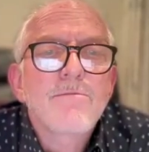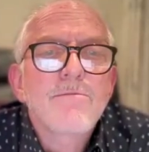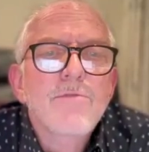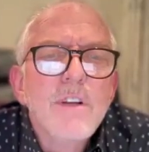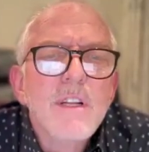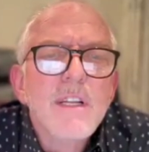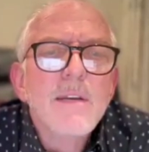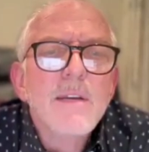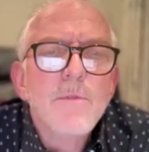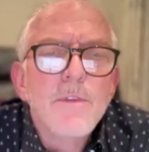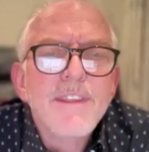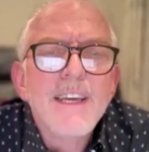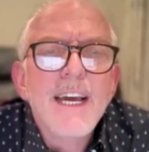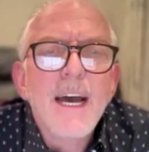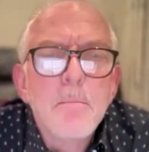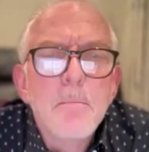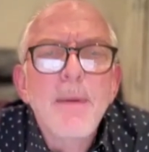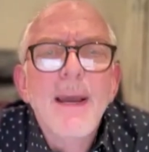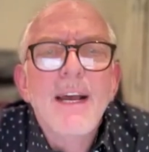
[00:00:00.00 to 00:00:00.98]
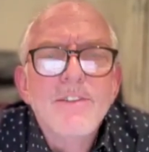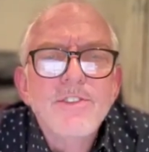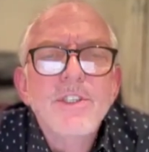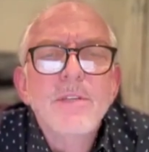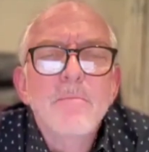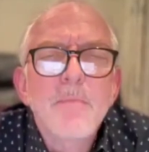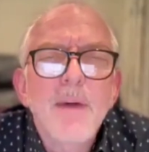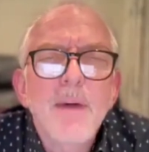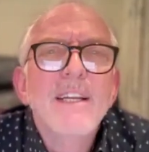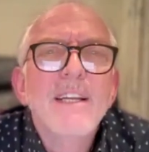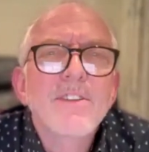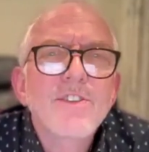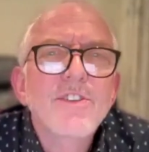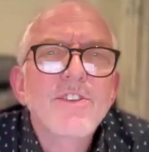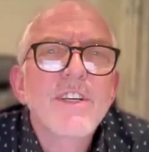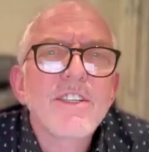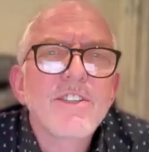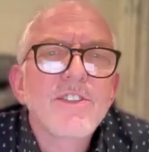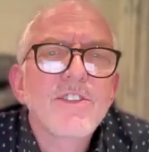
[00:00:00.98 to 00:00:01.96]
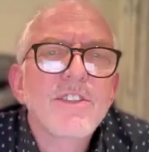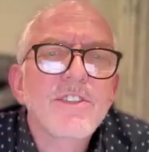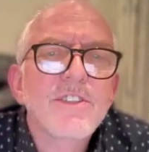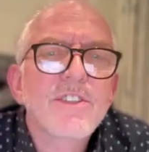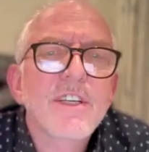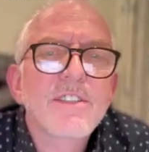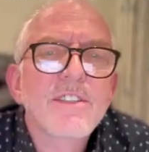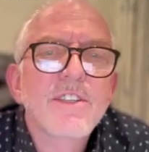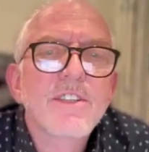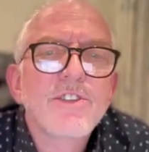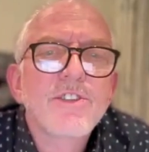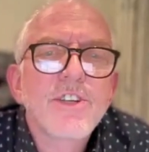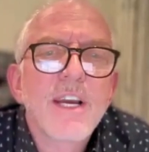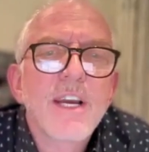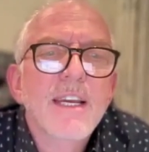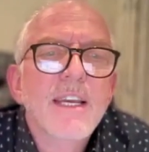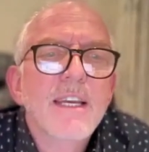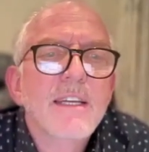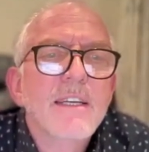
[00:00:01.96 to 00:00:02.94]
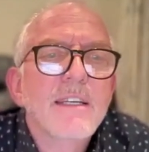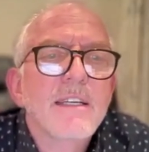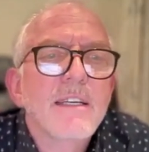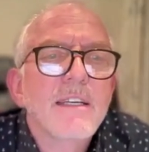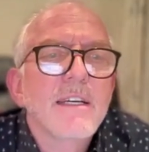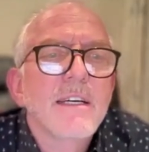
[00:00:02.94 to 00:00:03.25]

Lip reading: really without bouncing my decisions and to check it